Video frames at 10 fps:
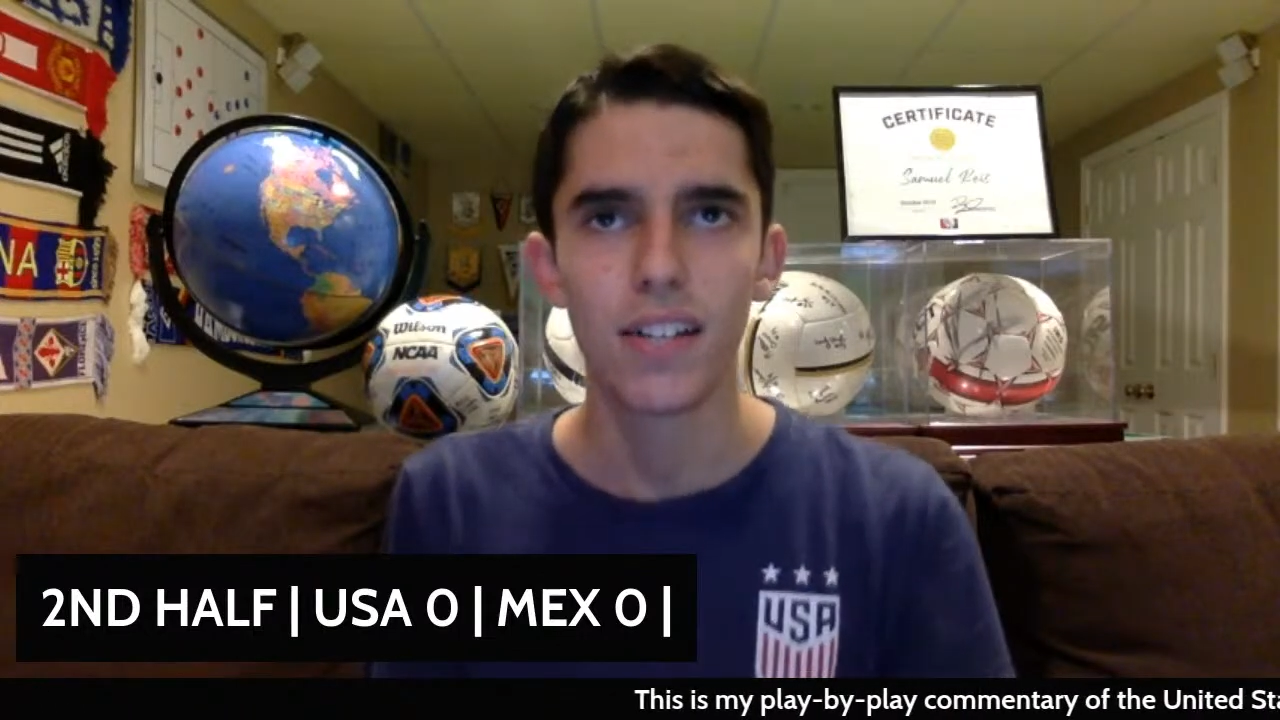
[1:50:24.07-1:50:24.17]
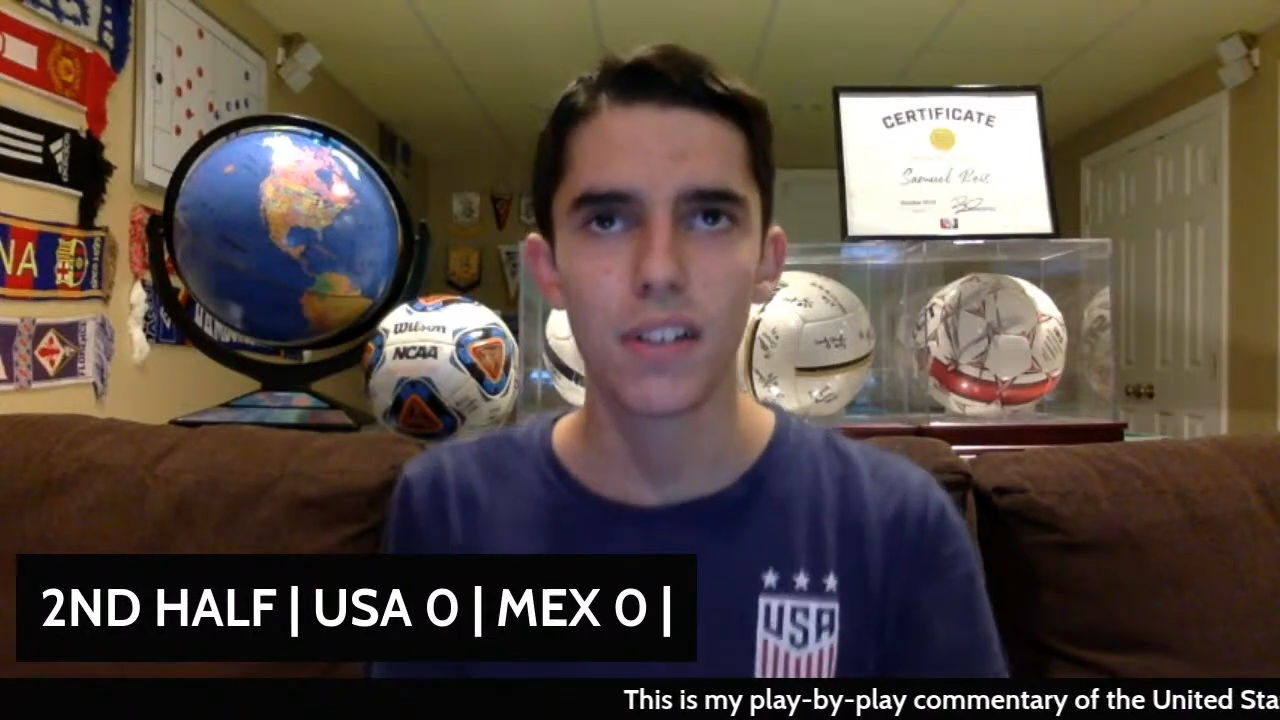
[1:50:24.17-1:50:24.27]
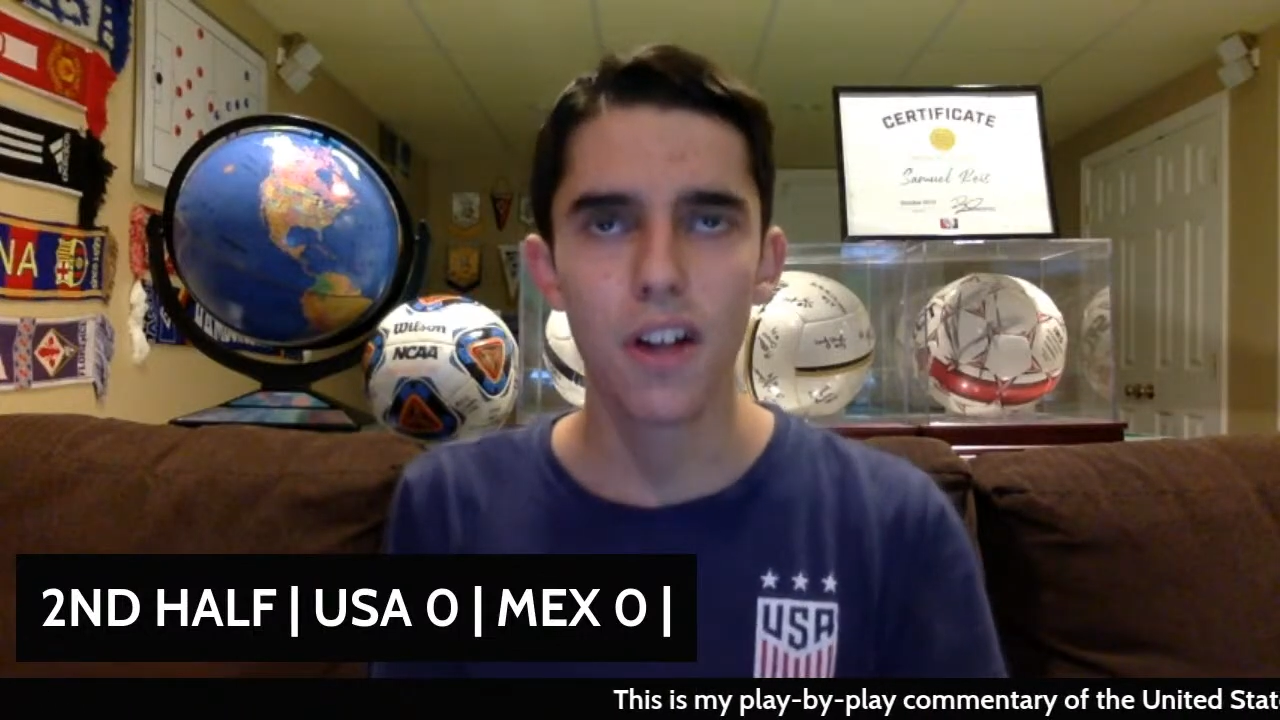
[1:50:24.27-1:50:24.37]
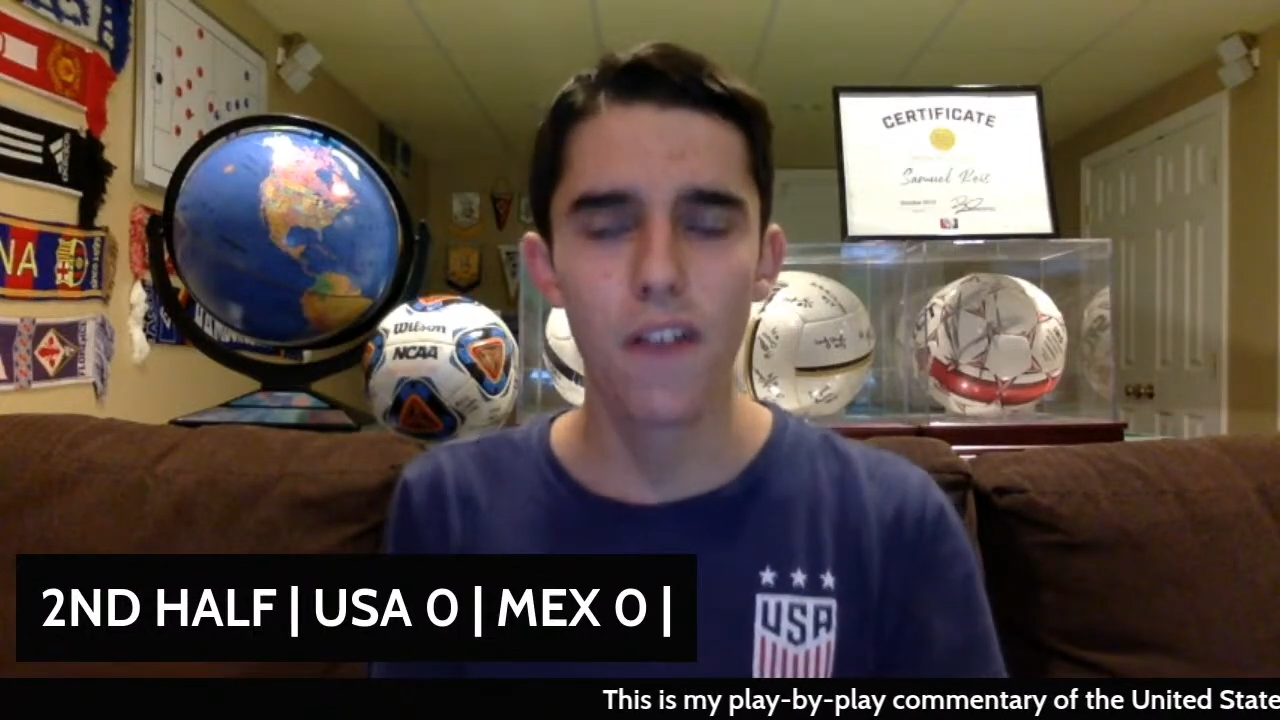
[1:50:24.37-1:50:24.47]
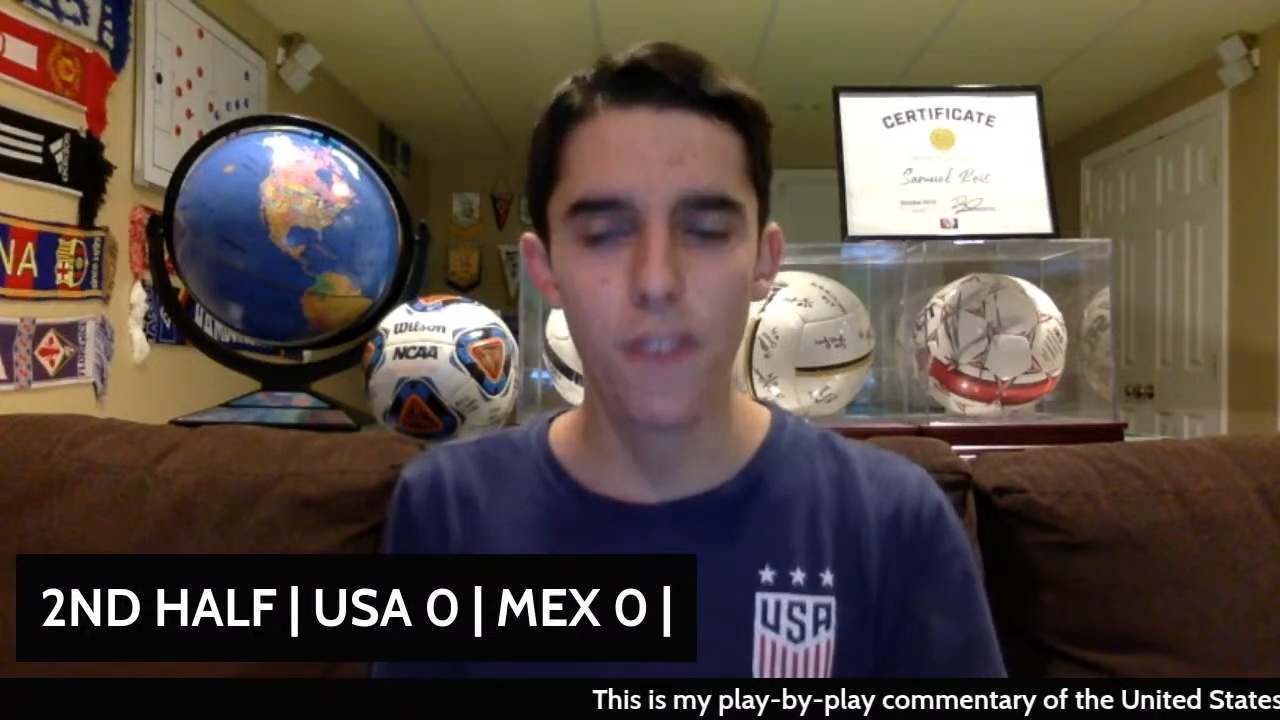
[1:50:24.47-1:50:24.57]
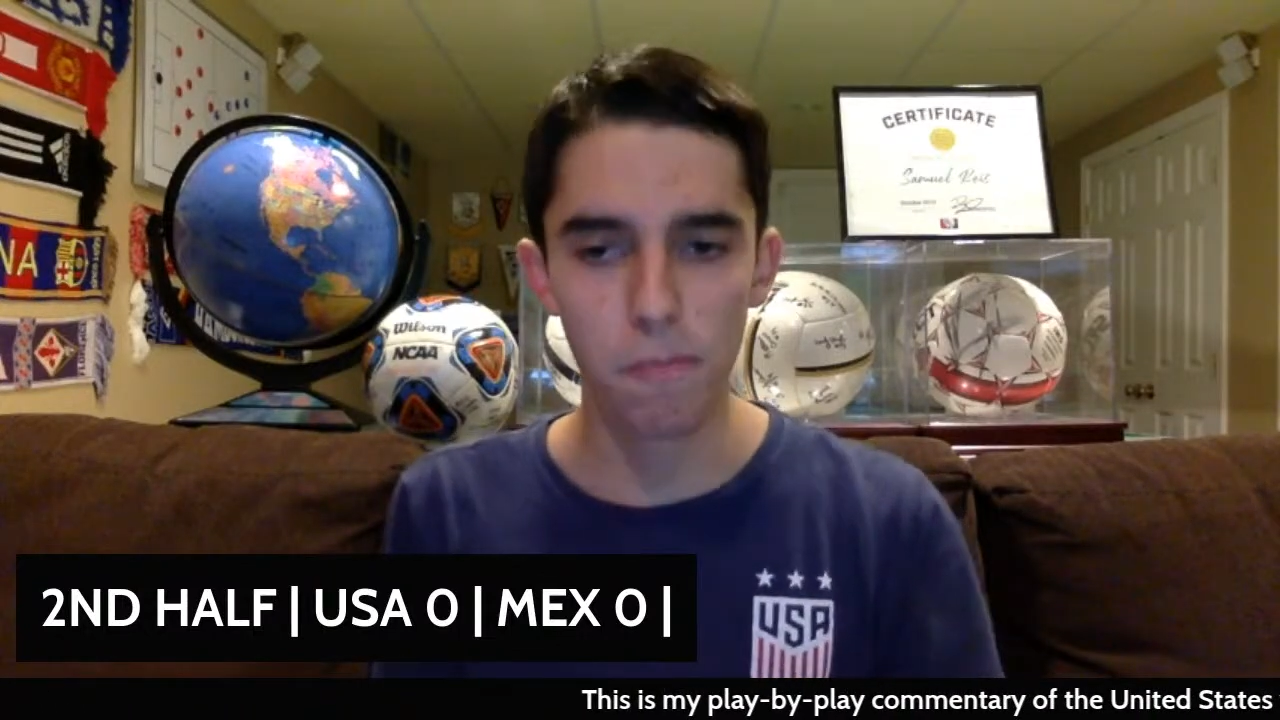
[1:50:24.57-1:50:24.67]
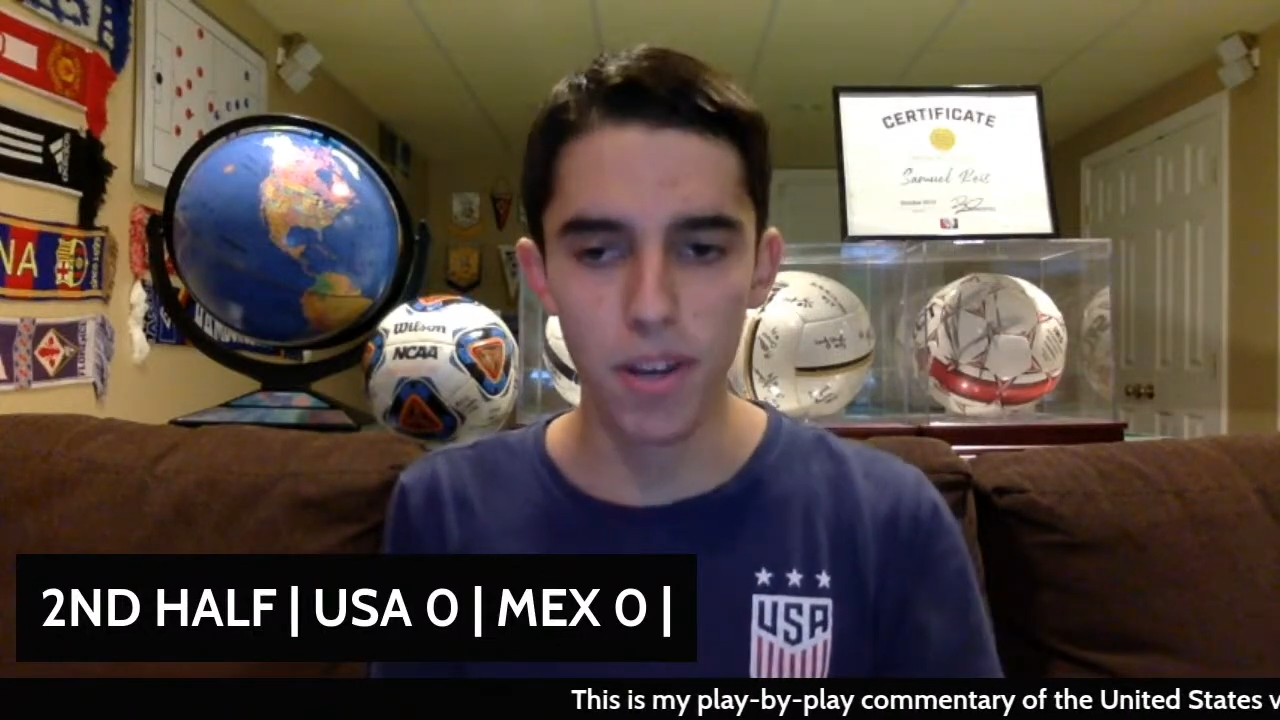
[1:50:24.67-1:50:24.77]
Rodolfo